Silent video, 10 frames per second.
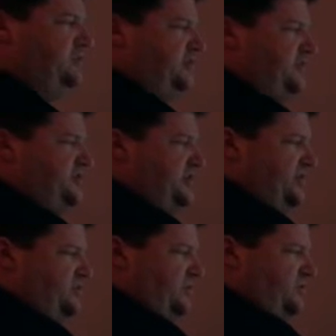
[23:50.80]
Revision
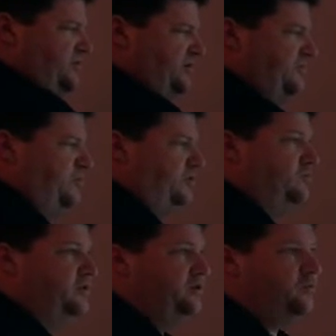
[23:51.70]
History is really
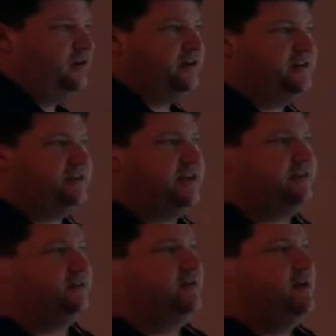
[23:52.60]
important when you're working
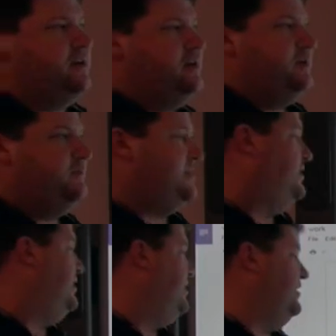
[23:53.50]
together,
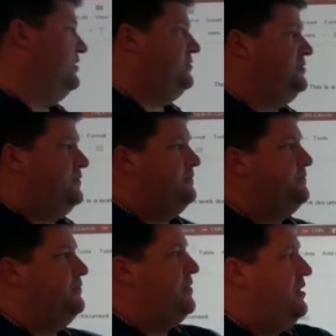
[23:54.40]
because
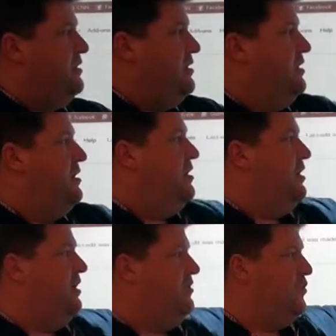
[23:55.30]

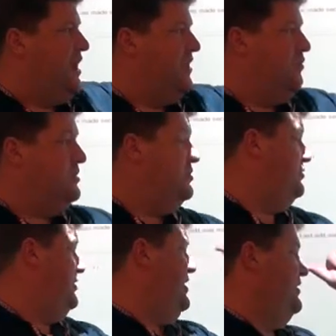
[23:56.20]
on the right, once you
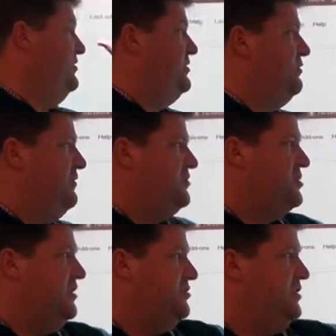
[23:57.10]
hit See
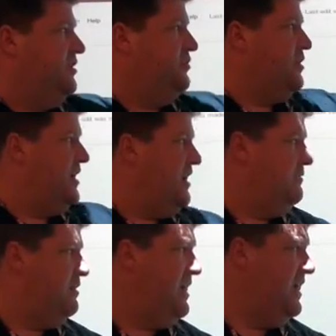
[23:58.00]
Revision History, on the
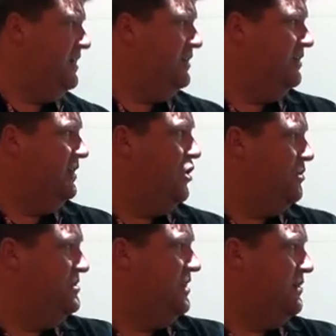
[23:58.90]
right-hand pane, it
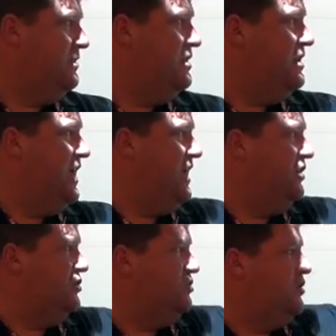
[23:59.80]
opens up and
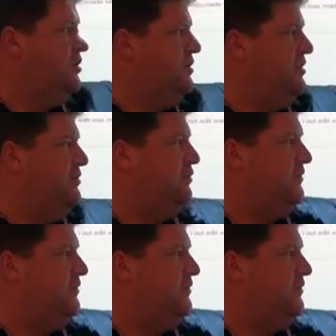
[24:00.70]
it'll show you a